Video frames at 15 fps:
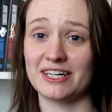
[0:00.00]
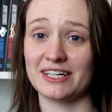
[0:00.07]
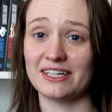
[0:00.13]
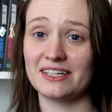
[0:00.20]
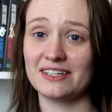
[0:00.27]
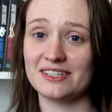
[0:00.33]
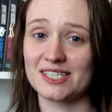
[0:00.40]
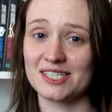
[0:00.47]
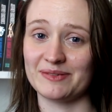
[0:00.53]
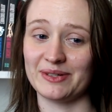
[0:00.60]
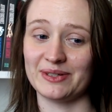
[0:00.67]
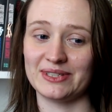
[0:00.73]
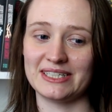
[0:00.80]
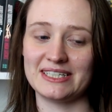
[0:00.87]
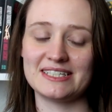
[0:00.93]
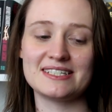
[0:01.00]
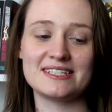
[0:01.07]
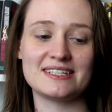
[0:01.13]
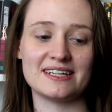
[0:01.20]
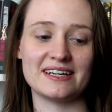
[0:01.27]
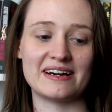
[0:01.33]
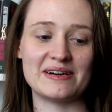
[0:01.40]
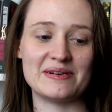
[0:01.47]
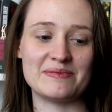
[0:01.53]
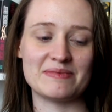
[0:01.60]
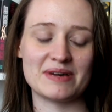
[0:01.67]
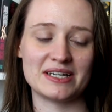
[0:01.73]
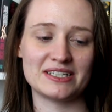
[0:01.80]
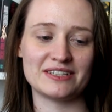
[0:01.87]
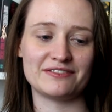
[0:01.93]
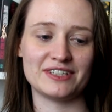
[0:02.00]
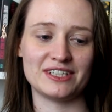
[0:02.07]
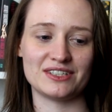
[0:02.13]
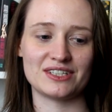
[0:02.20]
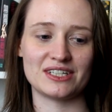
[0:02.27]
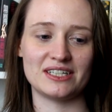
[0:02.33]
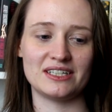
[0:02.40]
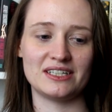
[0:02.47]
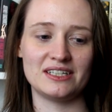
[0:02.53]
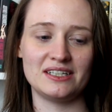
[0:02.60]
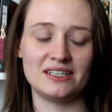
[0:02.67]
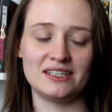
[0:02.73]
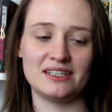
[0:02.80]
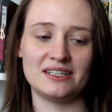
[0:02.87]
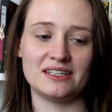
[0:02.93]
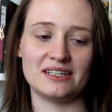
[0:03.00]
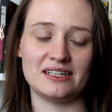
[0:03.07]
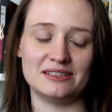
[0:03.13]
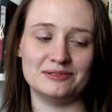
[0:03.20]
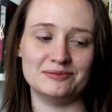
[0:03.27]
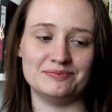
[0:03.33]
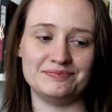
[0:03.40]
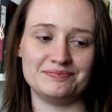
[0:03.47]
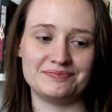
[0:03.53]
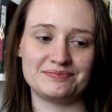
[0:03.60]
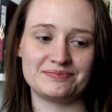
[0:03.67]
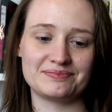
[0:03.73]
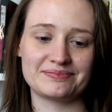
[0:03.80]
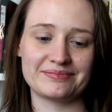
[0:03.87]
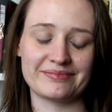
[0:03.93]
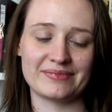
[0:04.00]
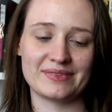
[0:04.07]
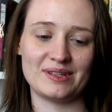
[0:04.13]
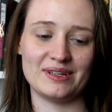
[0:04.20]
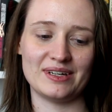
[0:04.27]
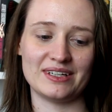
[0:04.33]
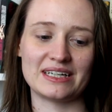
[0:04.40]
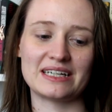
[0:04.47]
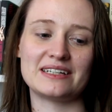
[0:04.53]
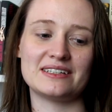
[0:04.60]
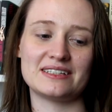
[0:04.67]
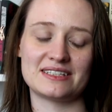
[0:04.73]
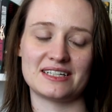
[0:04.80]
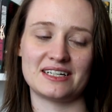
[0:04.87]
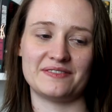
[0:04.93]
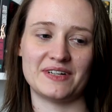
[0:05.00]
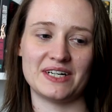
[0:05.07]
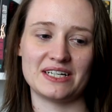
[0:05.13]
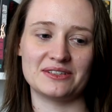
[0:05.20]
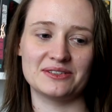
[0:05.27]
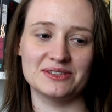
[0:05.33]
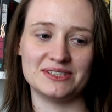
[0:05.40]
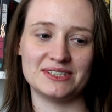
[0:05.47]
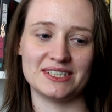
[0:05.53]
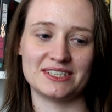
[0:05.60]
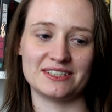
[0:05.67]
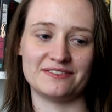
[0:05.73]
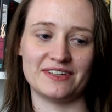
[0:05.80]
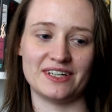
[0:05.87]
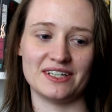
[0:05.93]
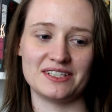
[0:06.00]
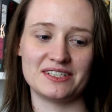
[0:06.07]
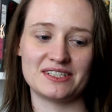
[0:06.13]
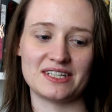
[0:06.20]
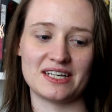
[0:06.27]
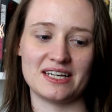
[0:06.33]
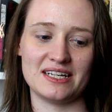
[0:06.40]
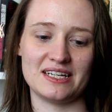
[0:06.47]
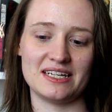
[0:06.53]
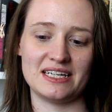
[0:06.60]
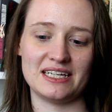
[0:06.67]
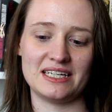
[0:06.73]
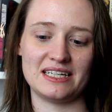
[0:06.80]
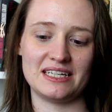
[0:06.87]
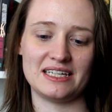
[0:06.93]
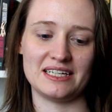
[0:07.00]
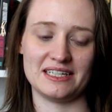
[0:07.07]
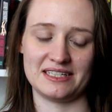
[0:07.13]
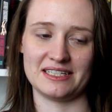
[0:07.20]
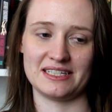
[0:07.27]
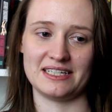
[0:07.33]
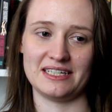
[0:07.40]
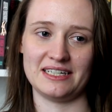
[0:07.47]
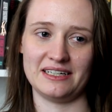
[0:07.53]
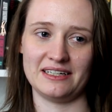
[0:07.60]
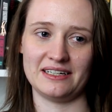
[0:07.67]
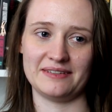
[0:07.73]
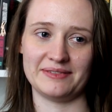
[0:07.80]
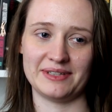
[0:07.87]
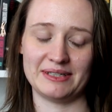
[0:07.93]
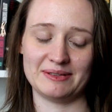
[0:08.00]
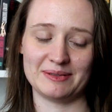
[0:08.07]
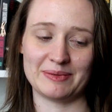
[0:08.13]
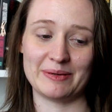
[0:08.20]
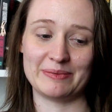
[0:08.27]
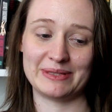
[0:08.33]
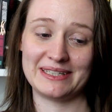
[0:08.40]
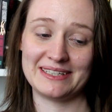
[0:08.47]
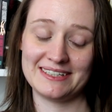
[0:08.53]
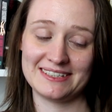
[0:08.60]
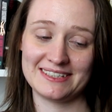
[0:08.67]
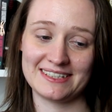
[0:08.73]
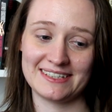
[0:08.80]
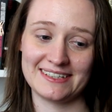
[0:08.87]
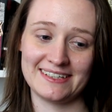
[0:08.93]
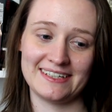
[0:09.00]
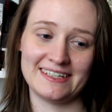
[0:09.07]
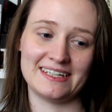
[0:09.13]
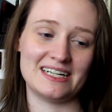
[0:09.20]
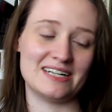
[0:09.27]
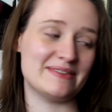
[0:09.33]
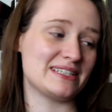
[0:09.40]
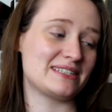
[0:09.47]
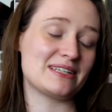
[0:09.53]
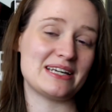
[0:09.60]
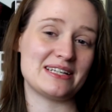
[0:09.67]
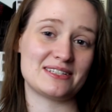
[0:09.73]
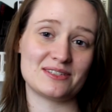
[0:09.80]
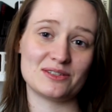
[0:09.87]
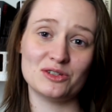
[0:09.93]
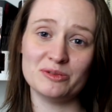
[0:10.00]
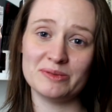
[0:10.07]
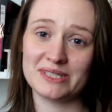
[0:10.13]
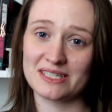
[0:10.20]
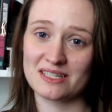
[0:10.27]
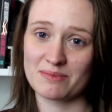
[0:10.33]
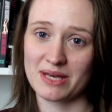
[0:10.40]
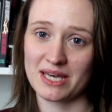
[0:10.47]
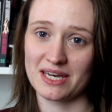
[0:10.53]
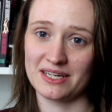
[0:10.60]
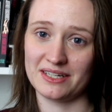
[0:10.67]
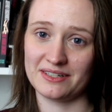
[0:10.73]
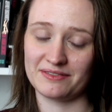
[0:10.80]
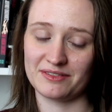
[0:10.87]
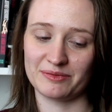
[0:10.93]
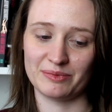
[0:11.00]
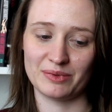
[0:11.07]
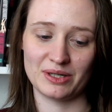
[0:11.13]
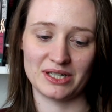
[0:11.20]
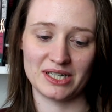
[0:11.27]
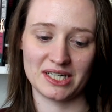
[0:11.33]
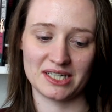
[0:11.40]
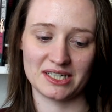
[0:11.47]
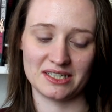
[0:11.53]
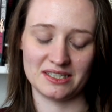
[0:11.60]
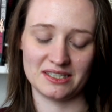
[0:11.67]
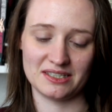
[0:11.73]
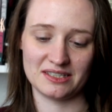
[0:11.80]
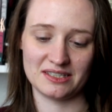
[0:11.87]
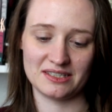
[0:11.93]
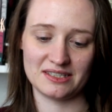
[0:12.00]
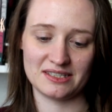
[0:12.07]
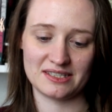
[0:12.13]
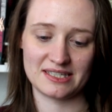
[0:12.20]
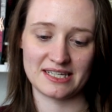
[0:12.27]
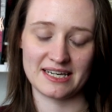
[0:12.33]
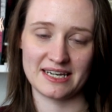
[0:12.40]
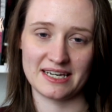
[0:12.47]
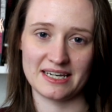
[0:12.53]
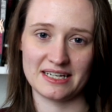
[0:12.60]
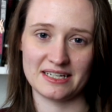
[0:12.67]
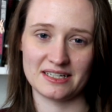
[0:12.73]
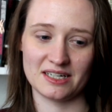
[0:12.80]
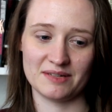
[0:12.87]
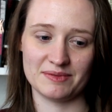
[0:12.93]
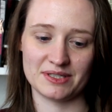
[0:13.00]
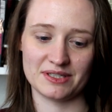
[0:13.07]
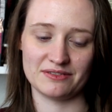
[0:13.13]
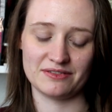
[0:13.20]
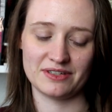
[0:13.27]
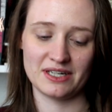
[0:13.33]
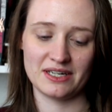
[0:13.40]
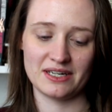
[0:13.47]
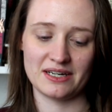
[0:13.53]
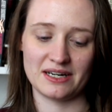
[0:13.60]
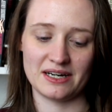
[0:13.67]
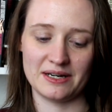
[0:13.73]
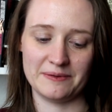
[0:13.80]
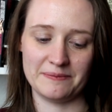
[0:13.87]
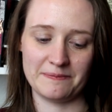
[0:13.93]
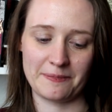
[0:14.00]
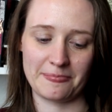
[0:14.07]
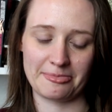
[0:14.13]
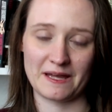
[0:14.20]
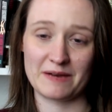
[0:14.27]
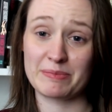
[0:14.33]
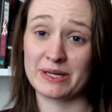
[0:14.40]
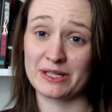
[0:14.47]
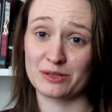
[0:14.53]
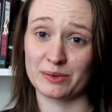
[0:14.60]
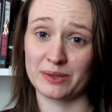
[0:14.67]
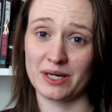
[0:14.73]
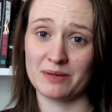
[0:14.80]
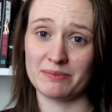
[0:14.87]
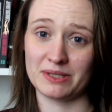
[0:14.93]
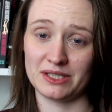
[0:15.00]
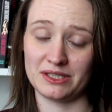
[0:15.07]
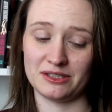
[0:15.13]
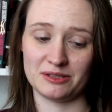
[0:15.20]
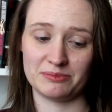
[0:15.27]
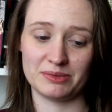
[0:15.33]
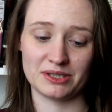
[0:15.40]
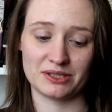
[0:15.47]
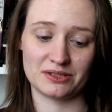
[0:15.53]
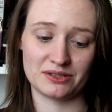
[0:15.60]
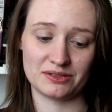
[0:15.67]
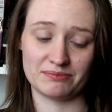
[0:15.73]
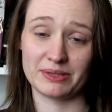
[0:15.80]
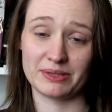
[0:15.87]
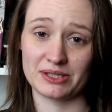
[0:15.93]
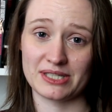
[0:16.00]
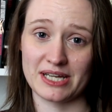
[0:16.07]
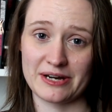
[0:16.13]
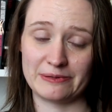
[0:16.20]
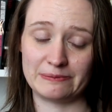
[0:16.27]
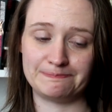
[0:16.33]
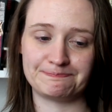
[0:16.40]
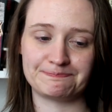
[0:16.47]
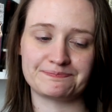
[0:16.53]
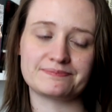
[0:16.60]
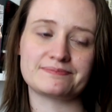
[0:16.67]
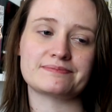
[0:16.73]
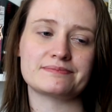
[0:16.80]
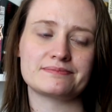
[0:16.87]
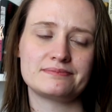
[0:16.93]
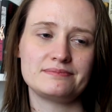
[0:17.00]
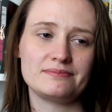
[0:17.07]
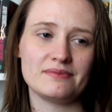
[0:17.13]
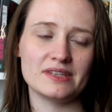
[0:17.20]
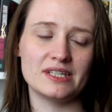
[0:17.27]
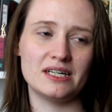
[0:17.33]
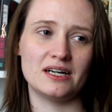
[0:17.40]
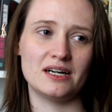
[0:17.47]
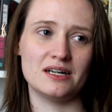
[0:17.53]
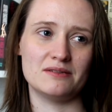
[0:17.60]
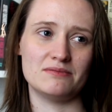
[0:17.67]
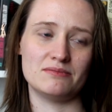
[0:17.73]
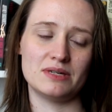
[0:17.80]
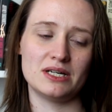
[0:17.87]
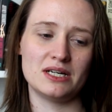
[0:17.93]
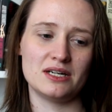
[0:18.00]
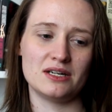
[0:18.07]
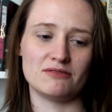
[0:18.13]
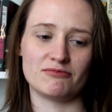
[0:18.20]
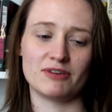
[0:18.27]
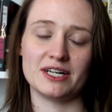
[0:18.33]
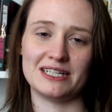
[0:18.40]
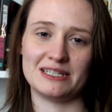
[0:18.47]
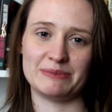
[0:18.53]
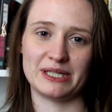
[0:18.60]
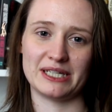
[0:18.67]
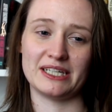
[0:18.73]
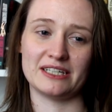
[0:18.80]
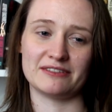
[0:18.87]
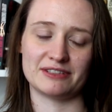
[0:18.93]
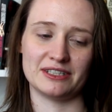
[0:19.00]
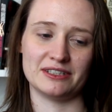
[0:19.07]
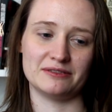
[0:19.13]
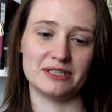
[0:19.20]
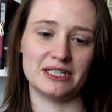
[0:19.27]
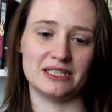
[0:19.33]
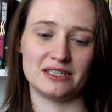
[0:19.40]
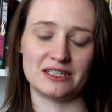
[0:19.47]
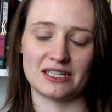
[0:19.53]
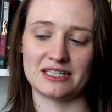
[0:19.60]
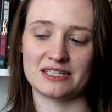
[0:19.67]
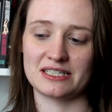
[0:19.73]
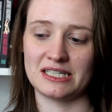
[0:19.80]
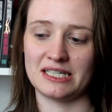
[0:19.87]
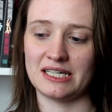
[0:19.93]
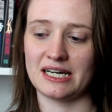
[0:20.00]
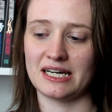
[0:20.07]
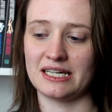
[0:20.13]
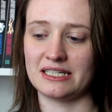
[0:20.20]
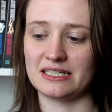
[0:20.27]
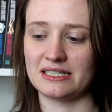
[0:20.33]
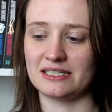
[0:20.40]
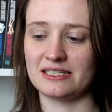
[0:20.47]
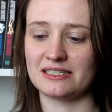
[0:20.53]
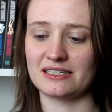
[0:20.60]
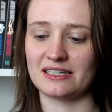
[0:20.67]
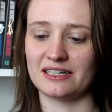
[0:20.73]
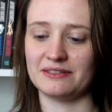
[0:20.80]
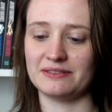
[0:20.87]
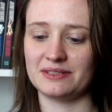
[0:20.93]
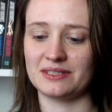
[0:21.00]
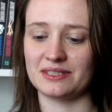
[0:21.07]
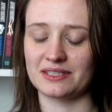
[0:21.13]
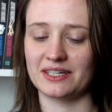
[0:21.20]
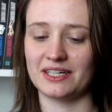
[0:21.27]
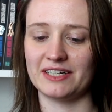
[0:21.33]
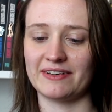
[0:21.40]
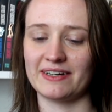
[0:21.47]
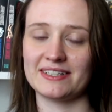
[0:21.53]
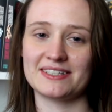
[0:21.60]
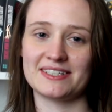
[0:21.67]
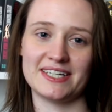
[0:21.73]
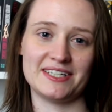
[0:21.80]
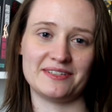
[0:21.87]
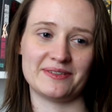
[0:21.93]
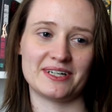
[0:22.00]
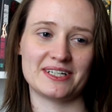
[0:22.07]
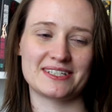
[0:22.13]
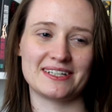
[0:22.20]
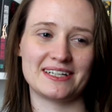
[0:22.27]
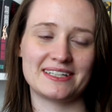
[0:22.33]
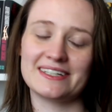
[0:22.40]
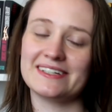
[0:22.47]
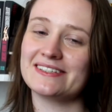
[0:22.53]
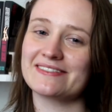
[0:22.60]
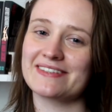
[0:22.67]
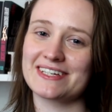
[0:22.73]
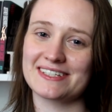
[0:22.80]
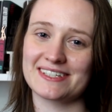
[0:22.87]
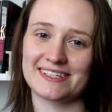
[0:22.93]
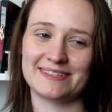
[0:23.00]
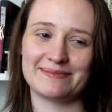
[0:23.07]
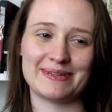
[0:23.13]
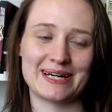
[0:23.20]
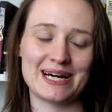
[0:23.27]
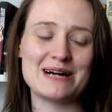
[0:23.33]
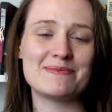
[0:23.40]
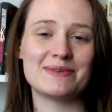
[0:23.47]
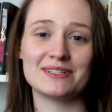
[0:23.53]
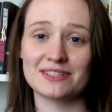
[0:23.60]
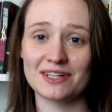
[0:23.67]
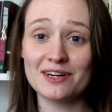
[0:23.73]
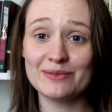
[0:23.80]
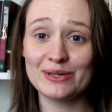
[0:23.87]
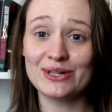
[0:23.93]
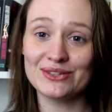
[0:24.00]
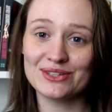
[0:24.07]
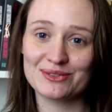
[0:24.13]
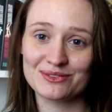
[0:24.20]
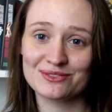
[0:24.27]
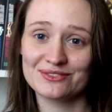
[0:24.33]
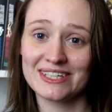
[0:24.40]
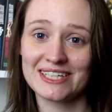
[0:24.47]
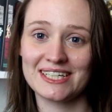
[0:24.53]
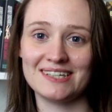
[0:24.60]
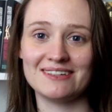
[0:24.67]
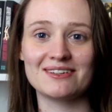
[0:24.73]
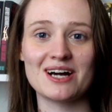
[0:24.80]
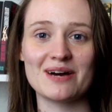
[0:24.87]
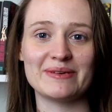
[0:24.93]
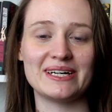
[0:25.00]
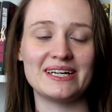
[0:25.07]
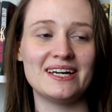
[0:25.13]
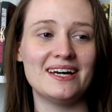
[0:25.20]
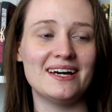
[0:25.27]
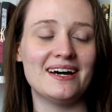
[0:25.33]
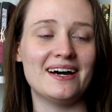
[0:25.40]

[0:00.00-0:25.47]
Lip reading: read it, to be honest. I did finish it, and I can understand why it caused such a fuss in Italy when it was published. It's all but disappeared from what I can see in terms of, I picked this one up in a used book sale. Right near the beginning of Around the World, actually, and I was just kind of at the stage where I still had loads of things I could pick up, and I was like, oh my god, there's one from Italy, I'll grab it.